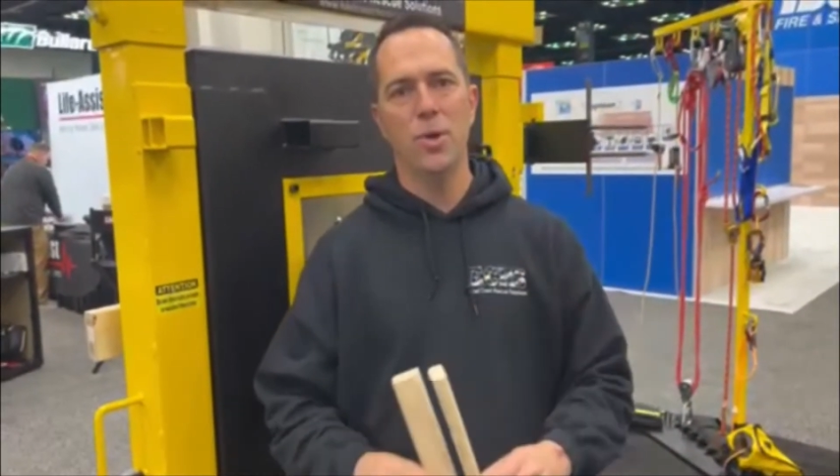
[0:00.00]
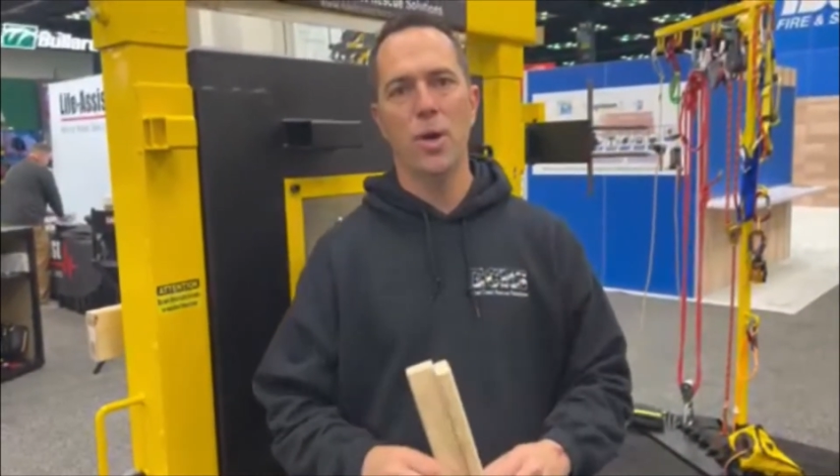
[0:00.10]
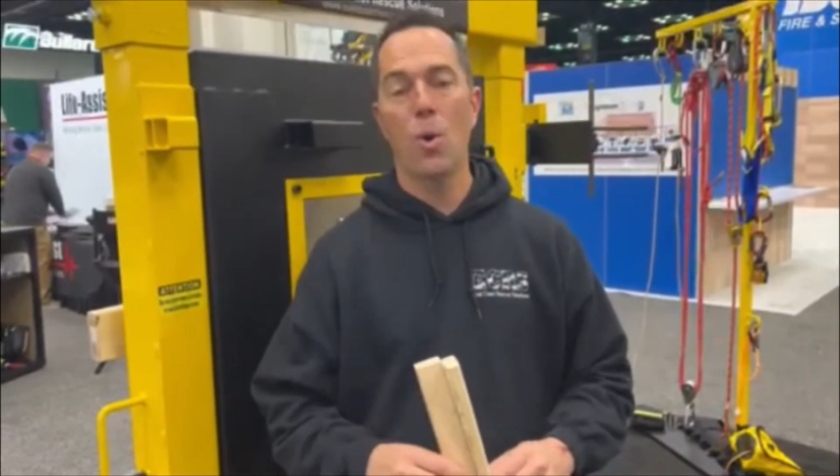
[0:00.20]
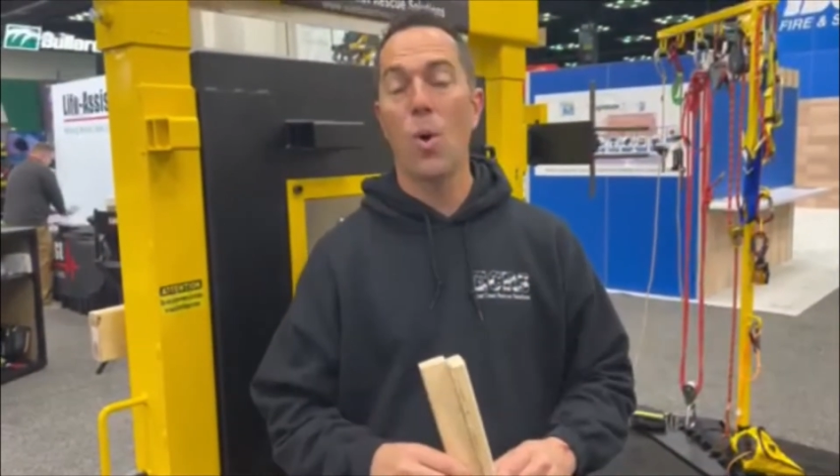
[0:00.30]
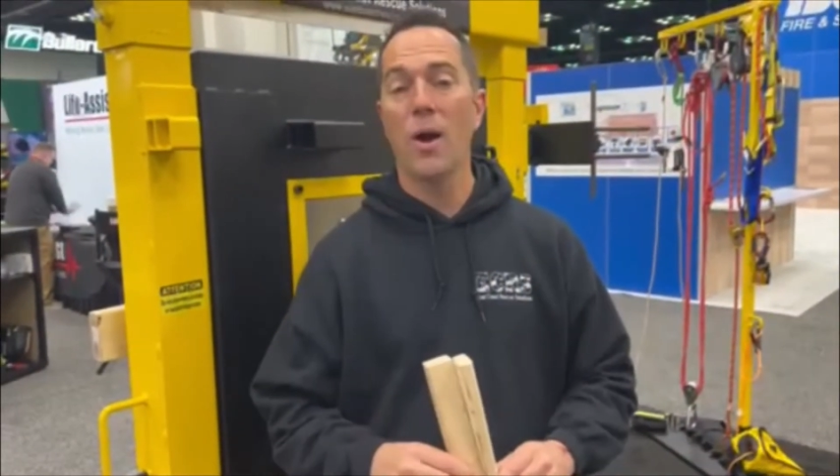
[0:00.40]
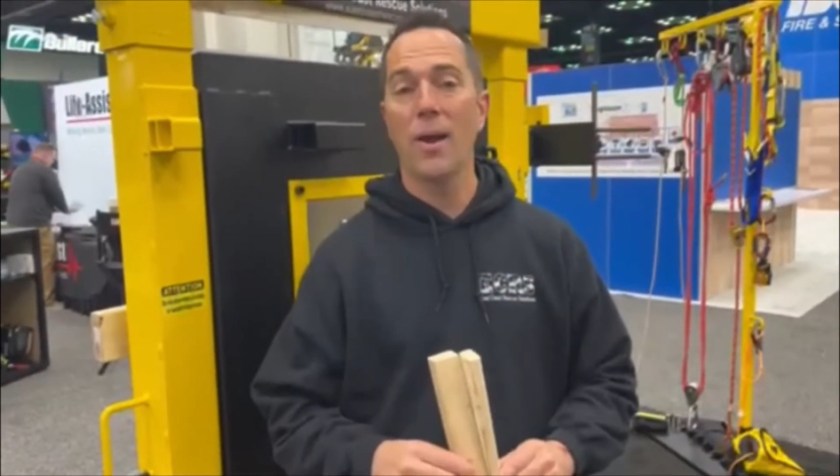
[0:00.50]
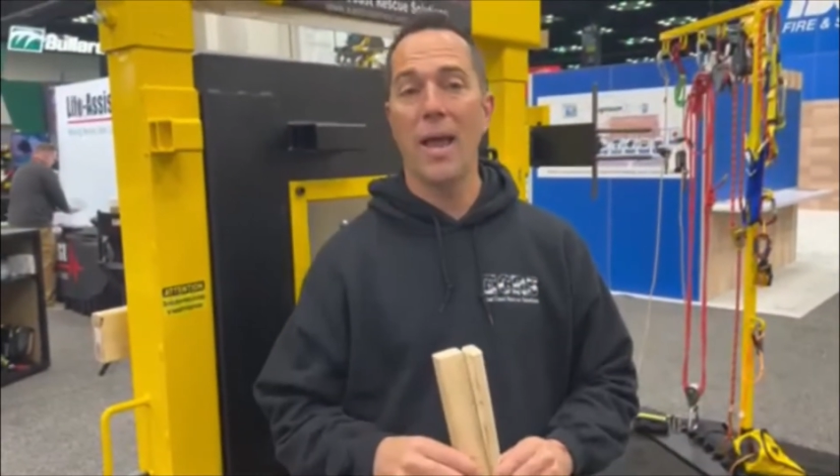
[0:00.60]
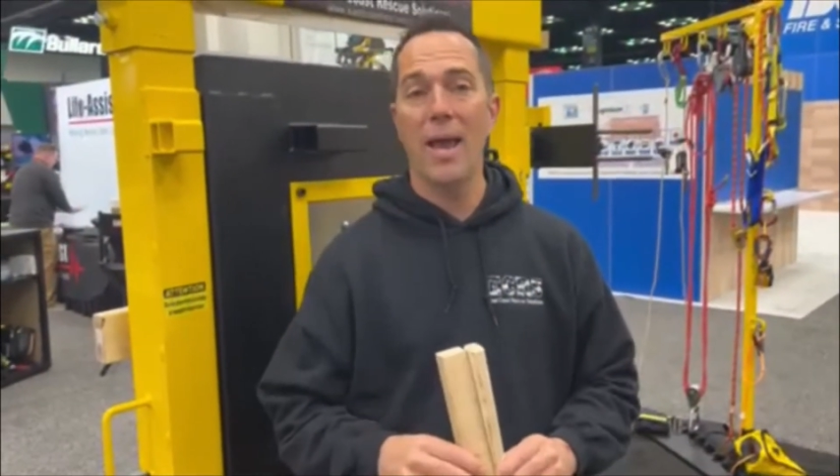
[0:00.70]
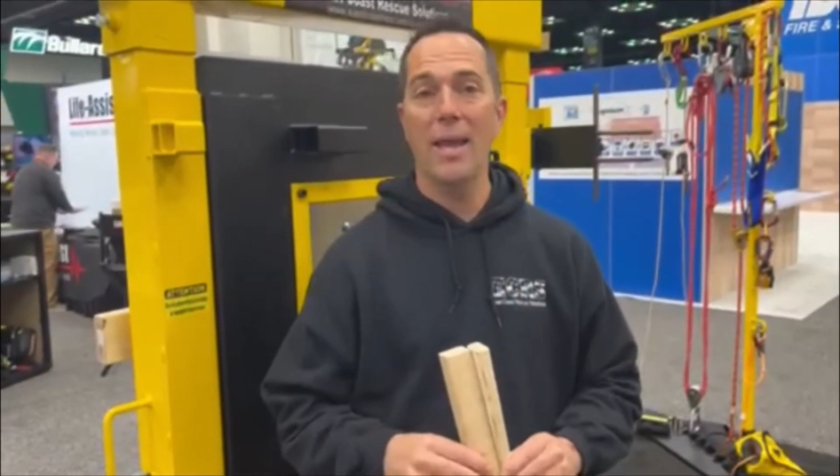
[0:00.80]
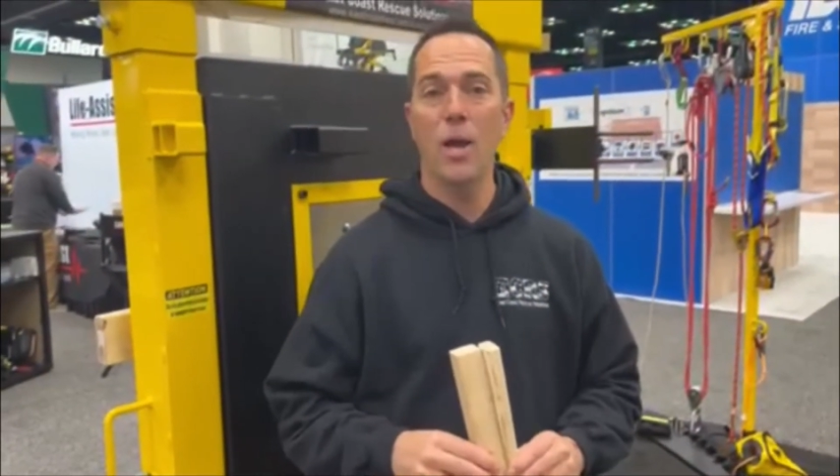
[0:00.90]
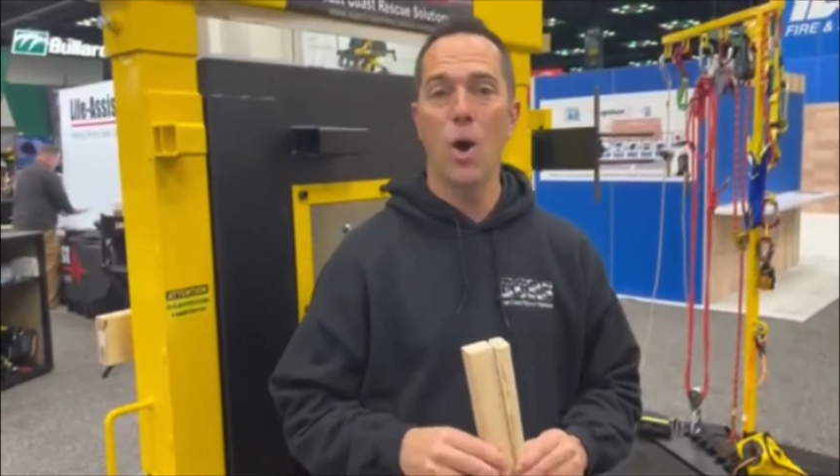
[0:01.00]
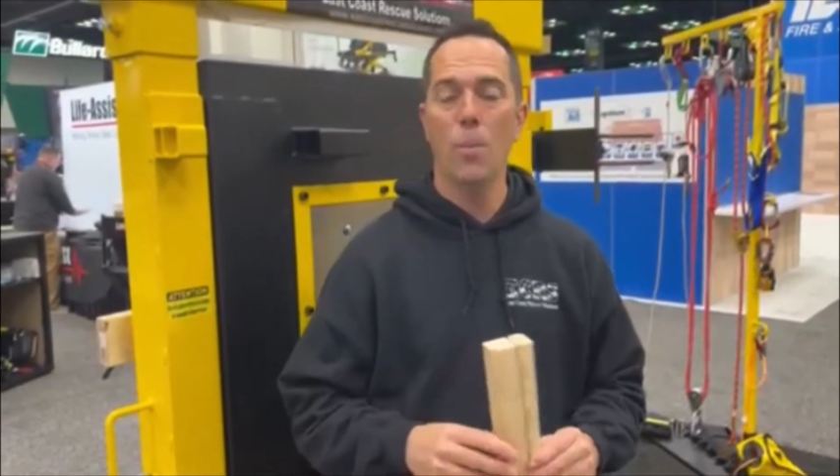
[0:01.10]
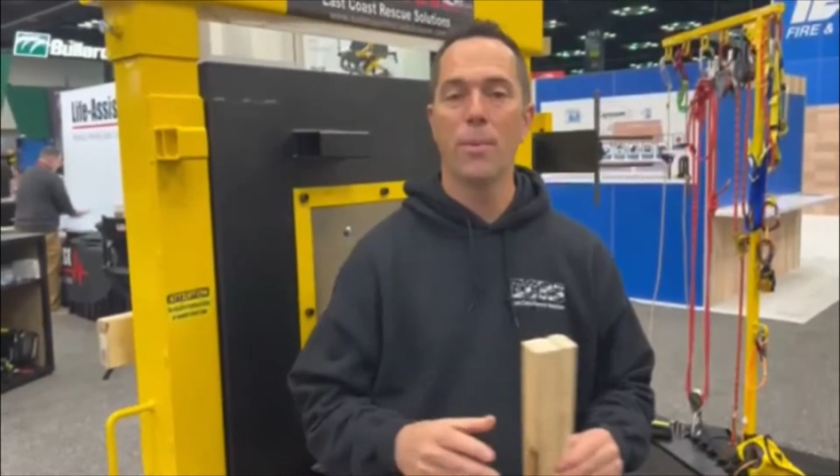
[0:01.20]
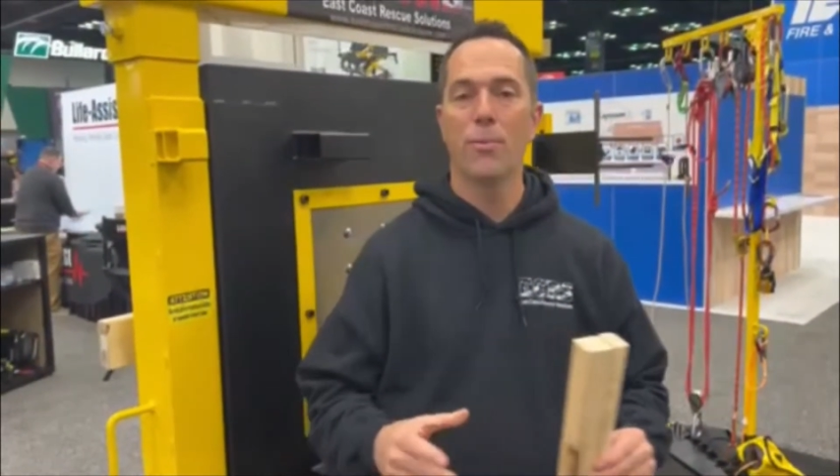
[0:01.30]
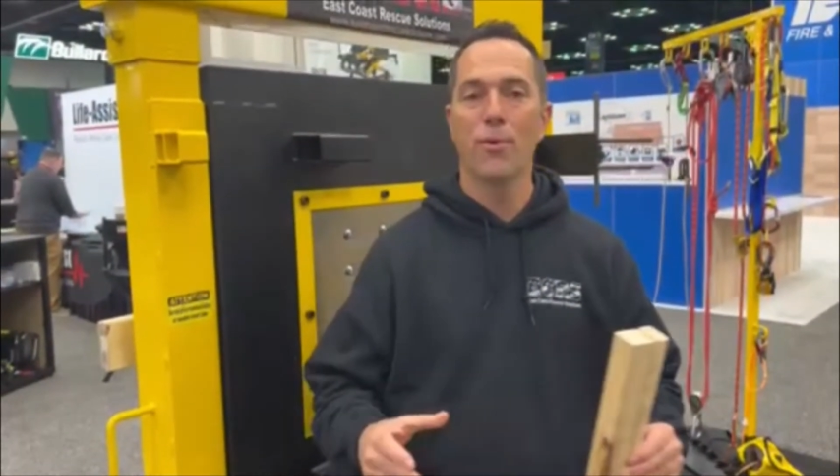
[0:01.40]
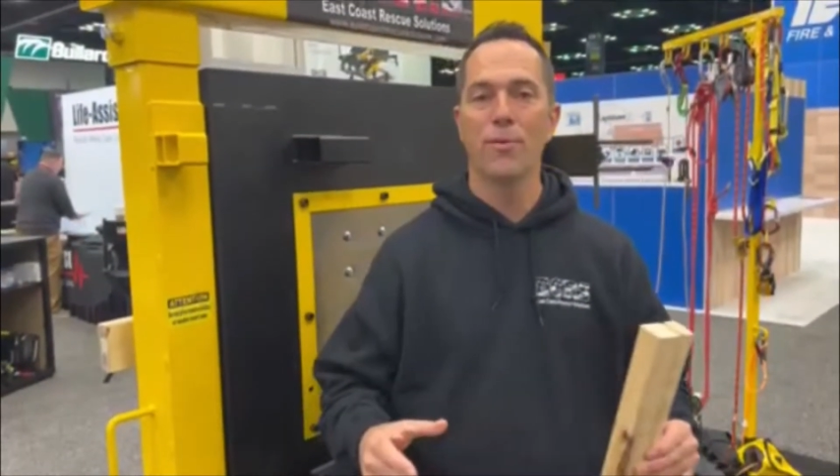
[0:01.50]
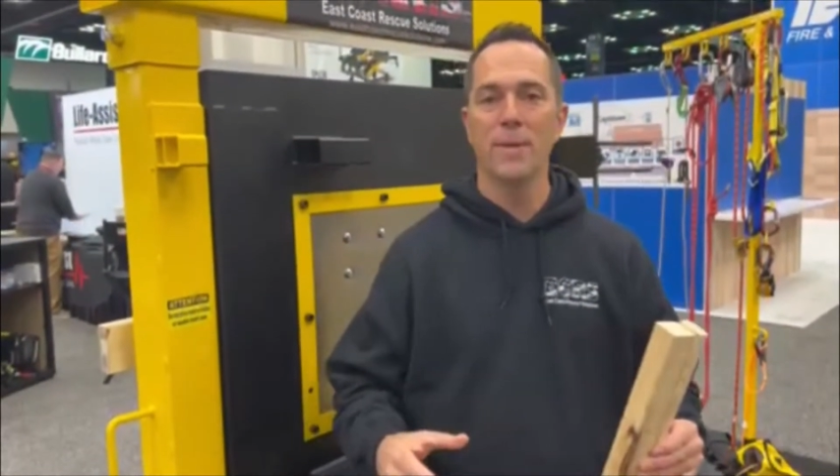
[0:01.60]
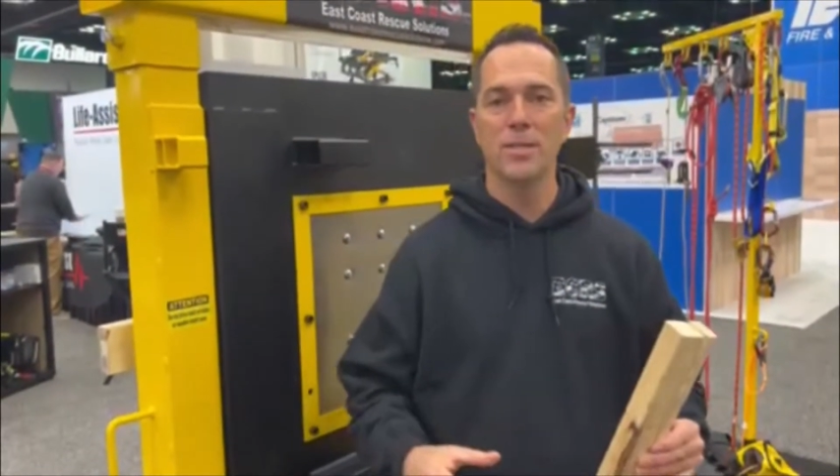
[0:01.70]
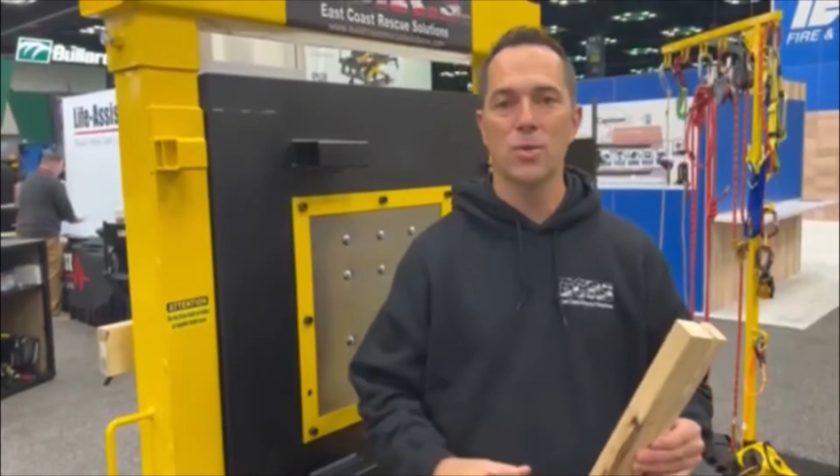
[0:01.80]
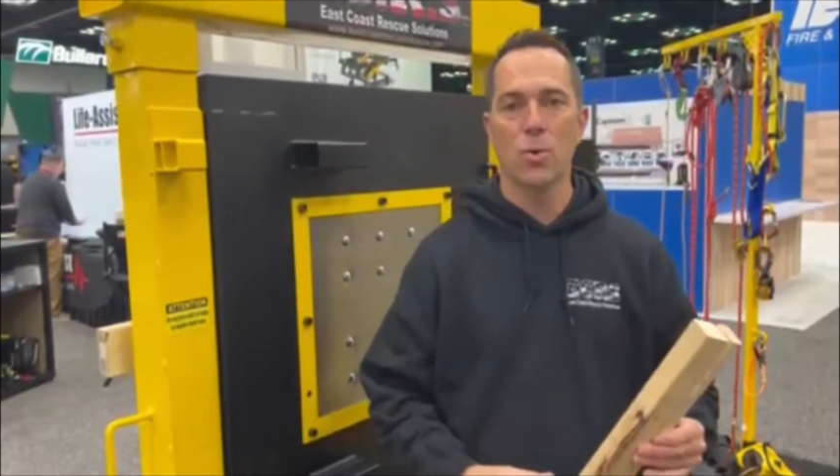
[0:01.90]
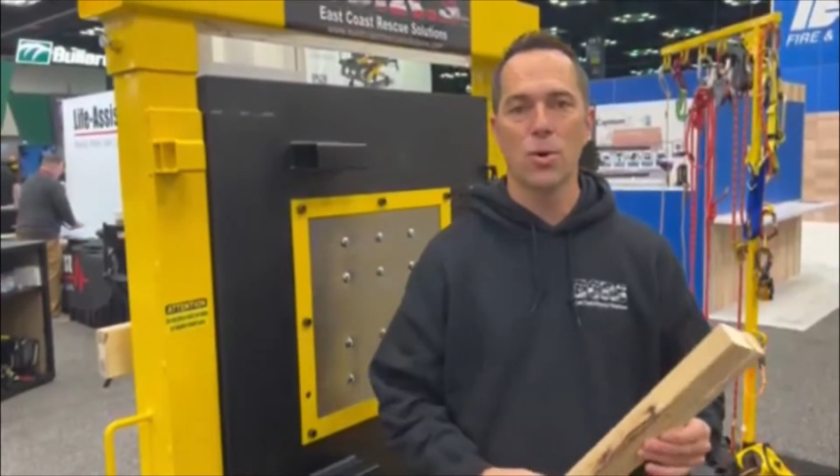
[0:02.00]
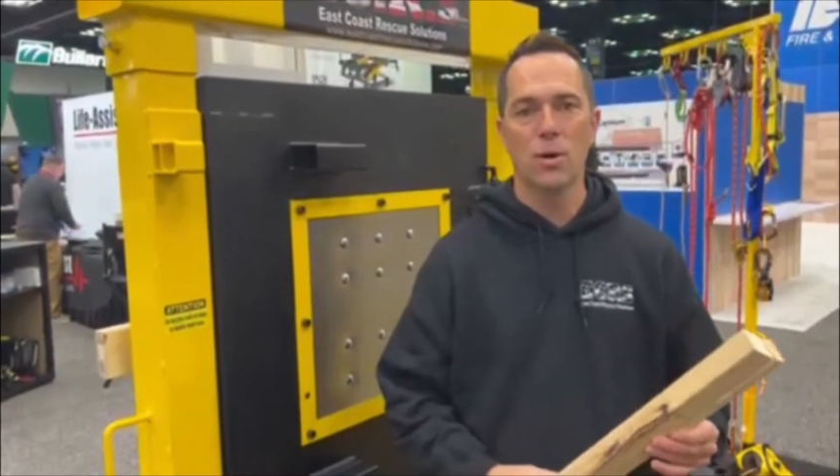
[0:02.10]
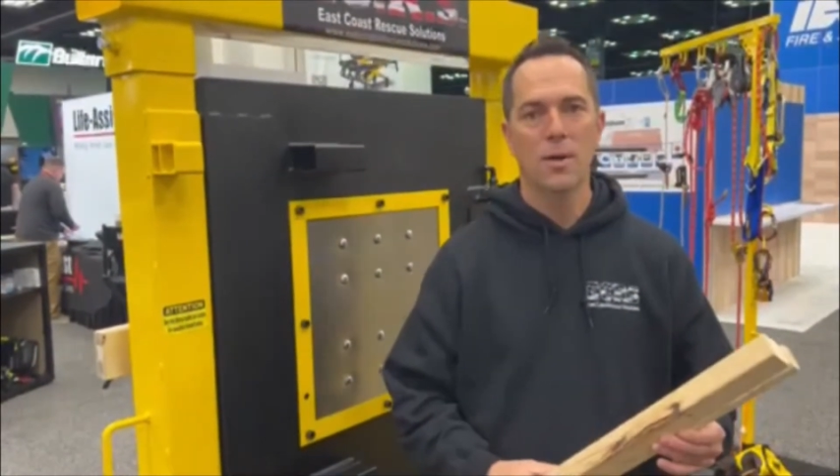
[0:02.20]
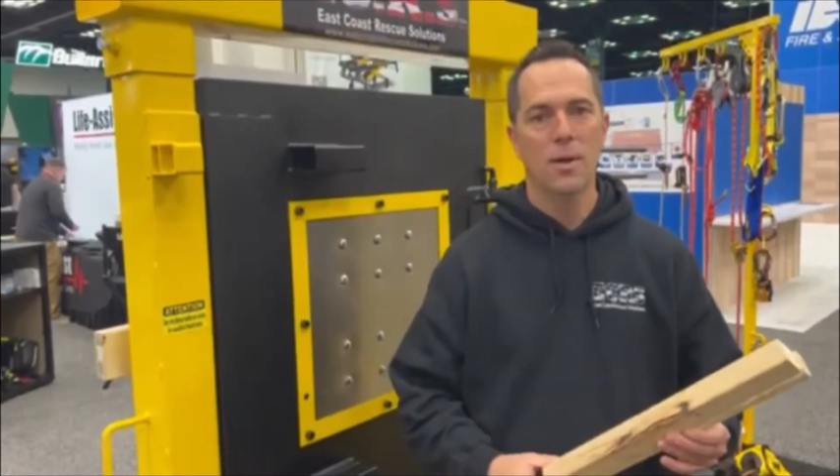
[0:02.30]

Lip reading: You can acquire at any home improvement store.